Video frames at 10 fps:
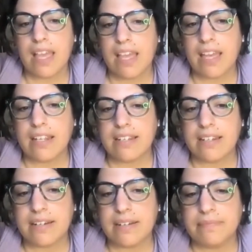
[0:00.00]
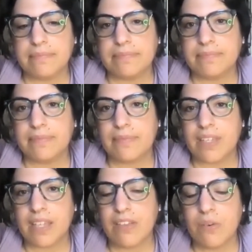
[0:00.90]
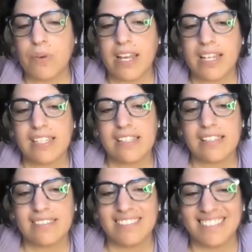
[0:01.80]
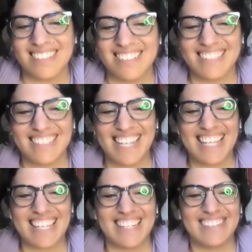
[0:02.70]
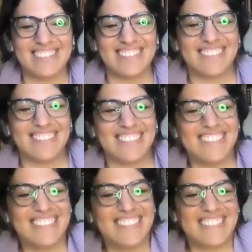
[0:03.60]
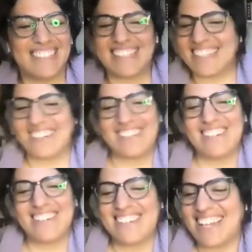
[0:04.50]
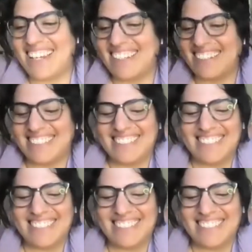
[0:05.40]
And otherwise, thank you. It's your turn, Jana.